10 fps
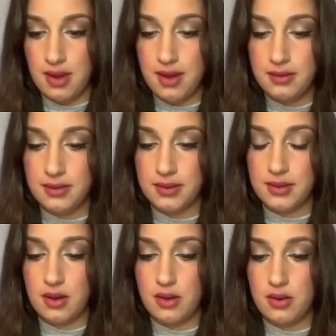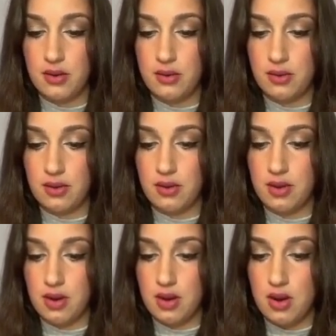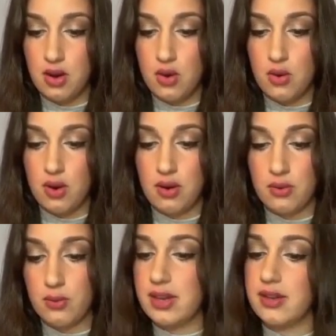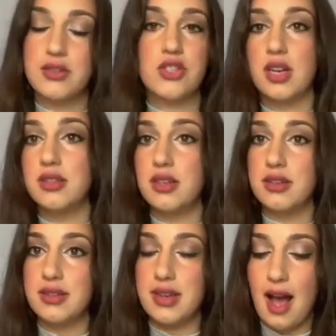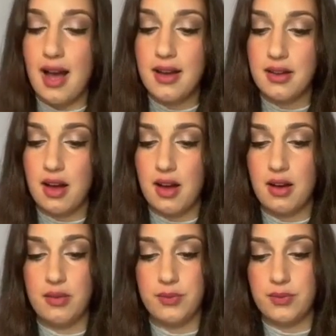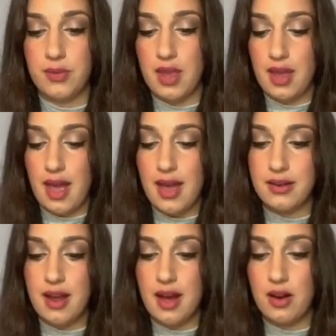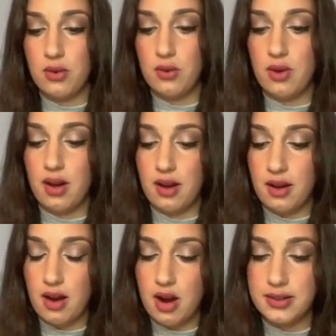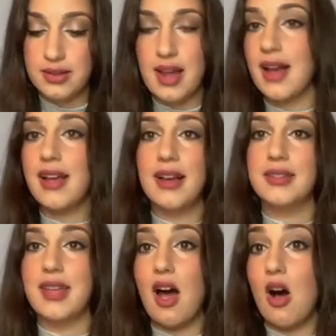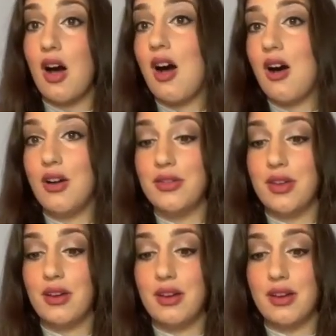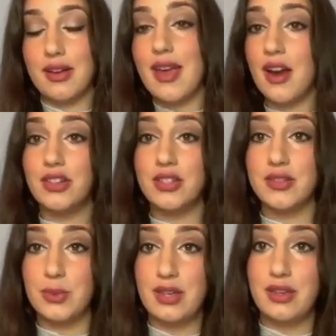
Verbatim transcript: Okay, so we constructed our stack, um, and now our stack has all the characters